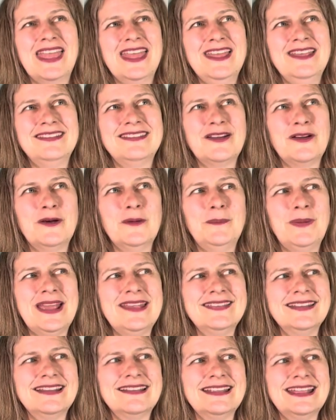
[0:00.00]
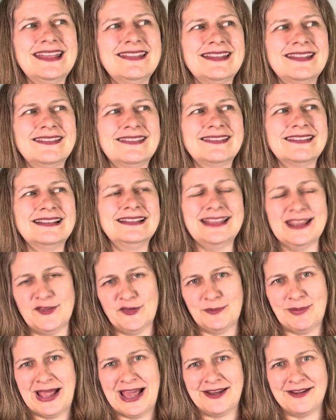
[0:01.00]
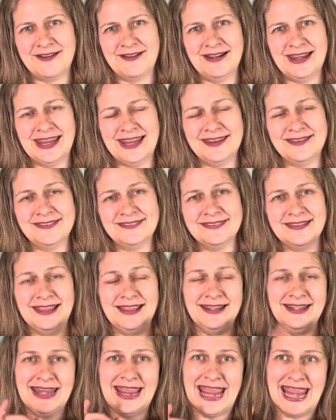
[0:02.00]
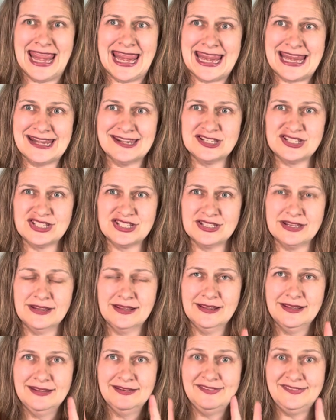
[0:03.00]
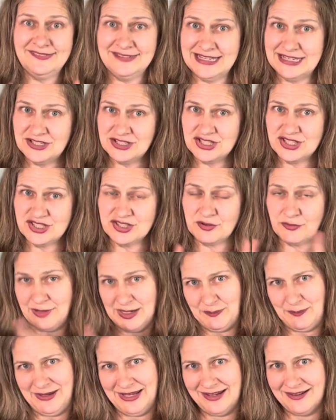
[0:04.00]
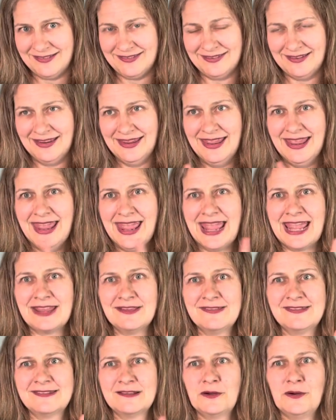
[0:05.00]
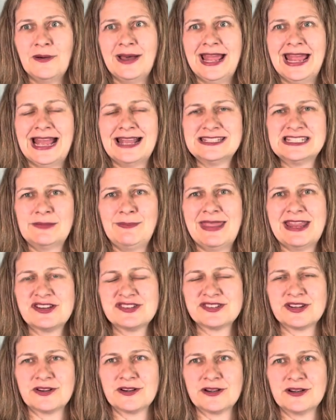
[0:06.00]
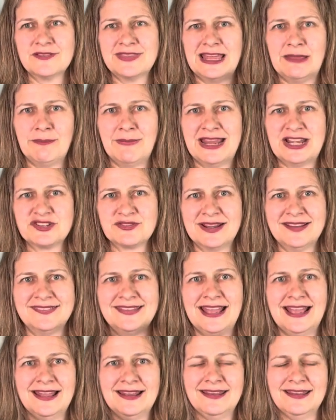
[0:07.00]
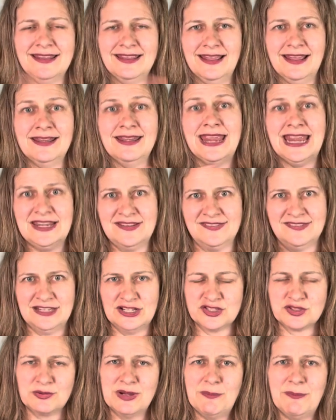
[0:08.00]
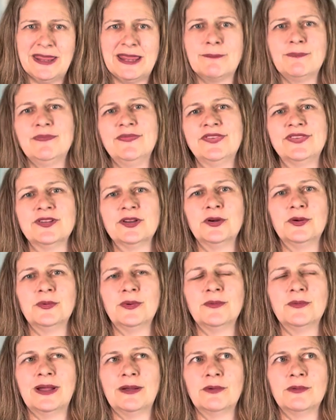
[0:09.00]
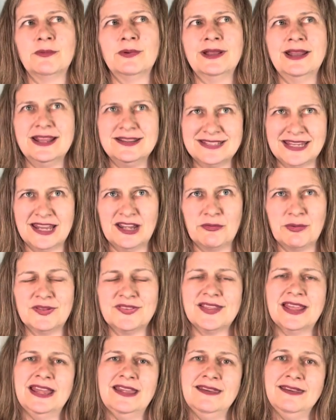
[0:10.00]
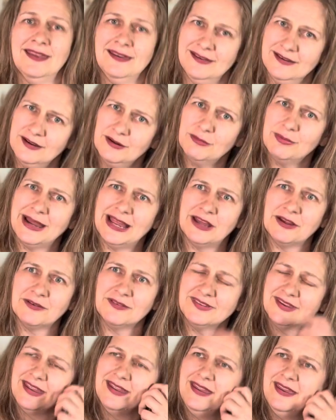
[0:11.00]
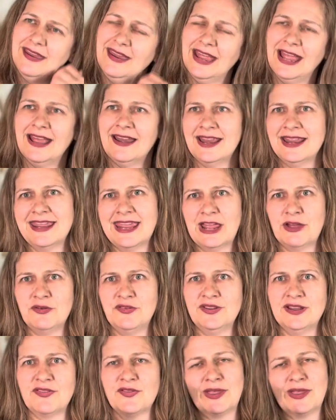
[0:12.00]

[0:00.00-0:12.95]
So basically this lace pattern is an 8-stitch repeat. And so I had to make sure that my dress had an 8-stitch repeat. So what I did was I knitted around and I counted.